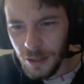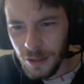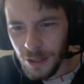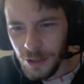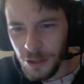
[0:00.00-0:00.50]

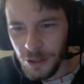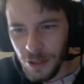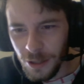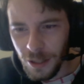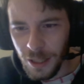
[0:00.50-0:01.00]
I'm not
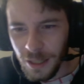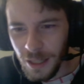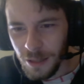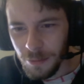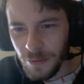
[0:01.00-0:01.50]
sure I
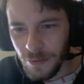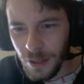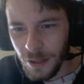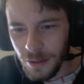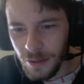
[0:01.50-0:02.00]
get it, but
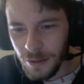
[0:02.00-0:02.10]
fine.